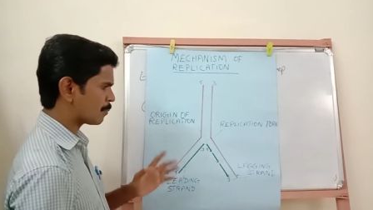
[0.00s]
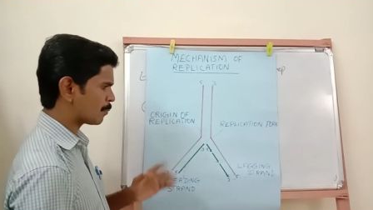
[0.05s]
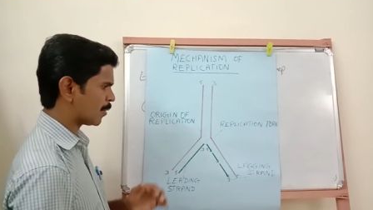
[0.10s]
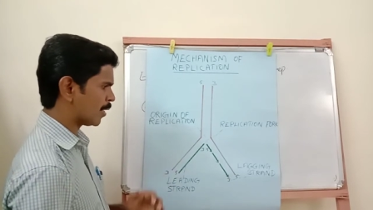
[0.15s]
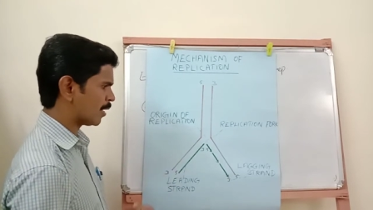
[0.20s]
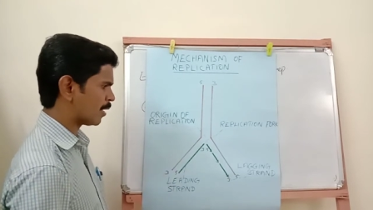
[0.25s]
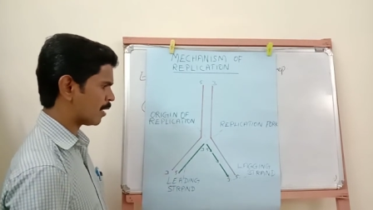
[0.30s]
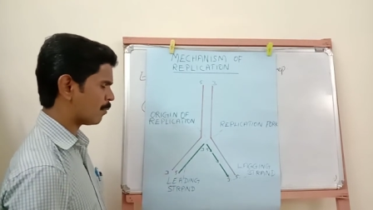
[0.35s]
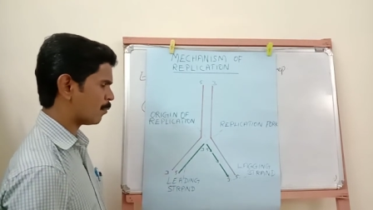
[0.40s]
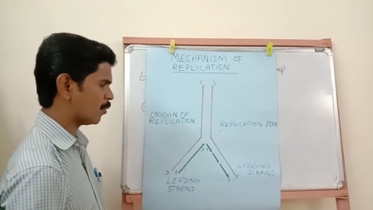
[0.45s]

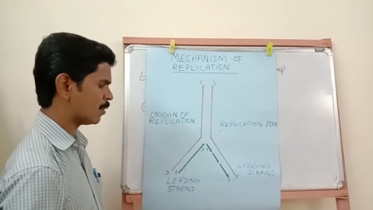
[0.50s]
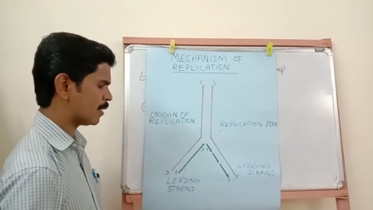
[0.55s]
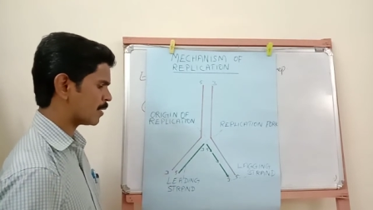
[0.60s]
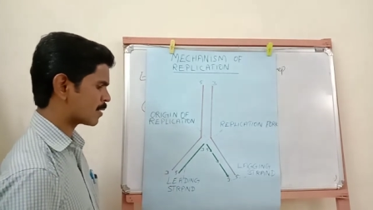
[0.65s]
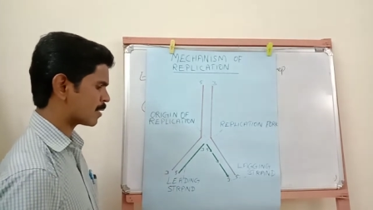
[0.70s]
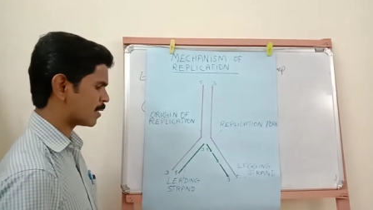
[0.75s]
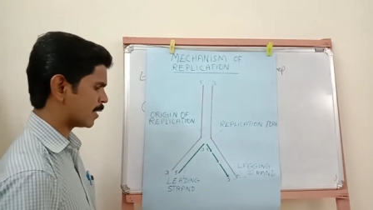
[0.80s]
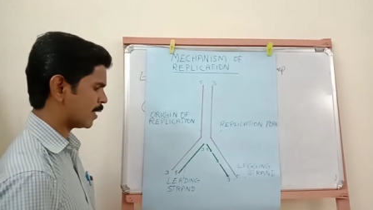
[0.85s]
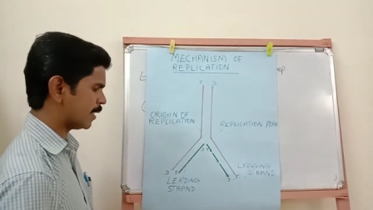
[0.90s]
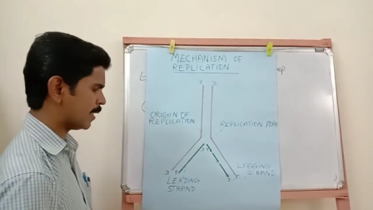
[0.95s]
point about this
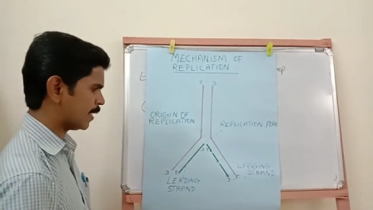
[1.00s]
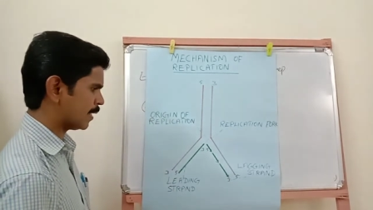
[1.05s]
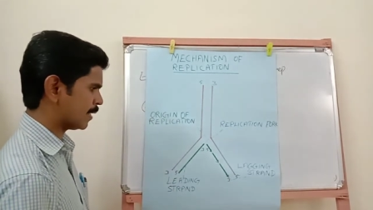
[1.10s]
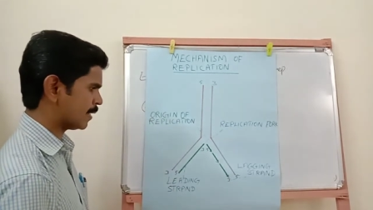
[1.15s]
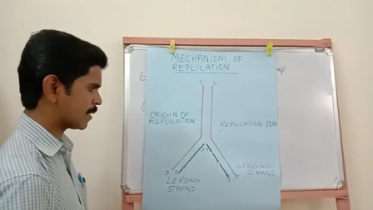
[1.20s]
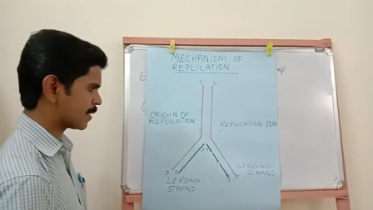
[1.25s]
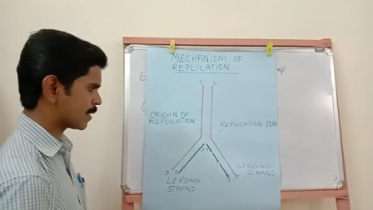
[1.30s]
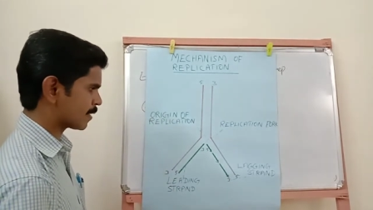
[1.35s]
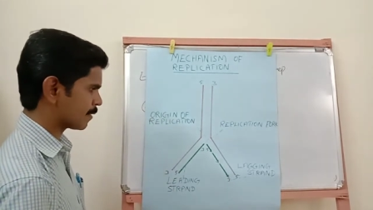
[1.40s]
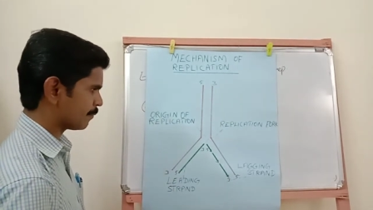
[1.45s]
DNA
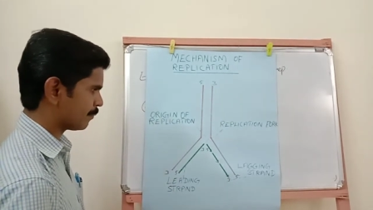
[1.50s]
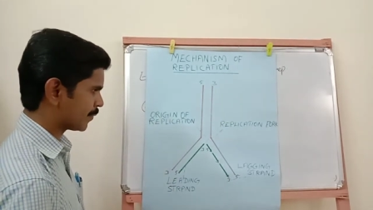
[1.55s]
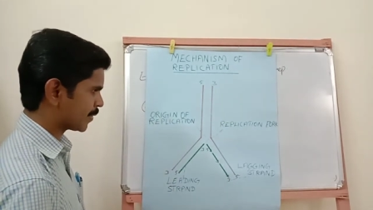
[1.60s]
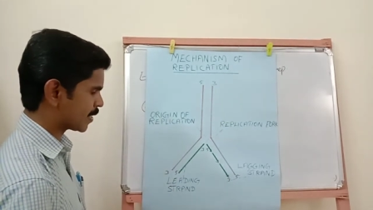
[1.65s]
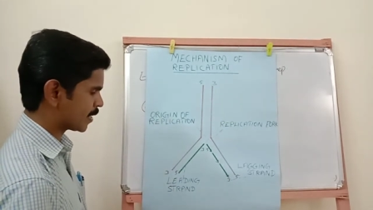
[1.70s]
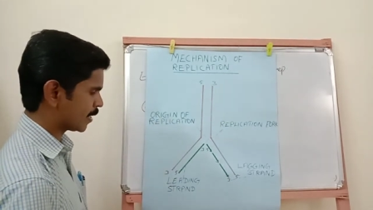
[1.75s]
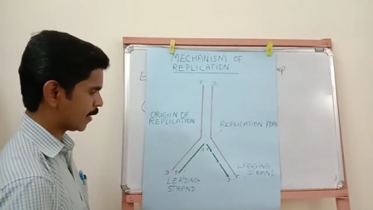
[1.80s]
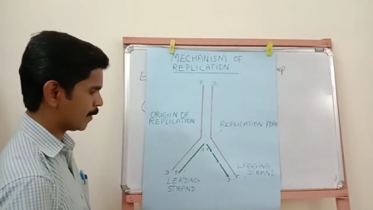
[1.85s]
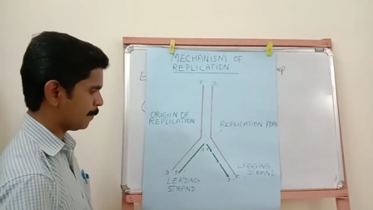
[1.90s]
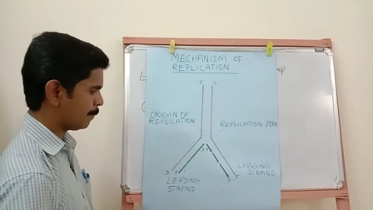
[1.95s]
is,
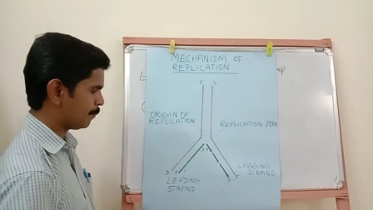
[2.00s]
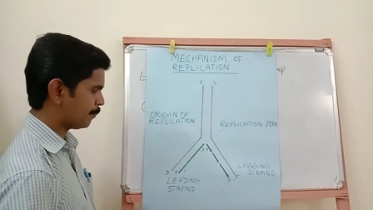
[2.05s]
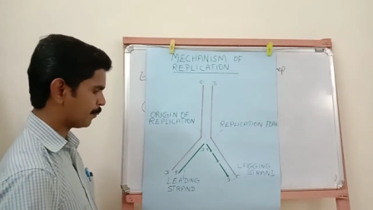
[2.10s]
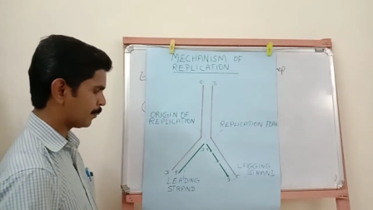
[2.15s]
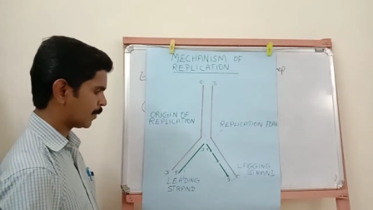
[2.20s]
see,